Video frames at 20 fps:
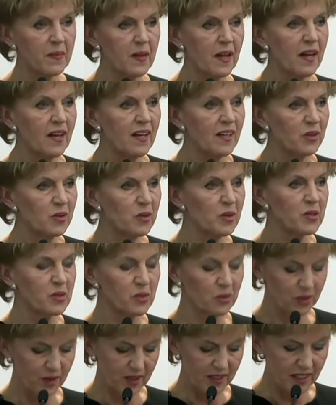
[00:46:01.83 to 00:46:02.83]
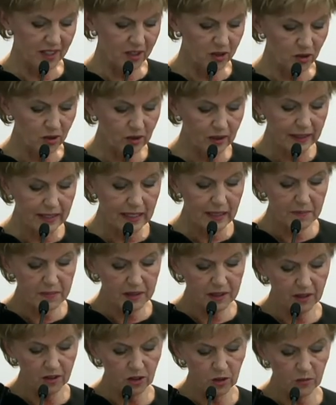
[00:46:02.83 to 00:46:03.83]
I would like to remind that
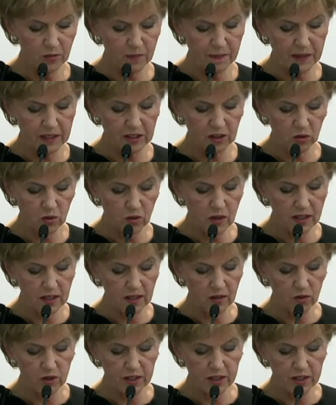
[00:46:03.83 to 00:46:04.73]
on April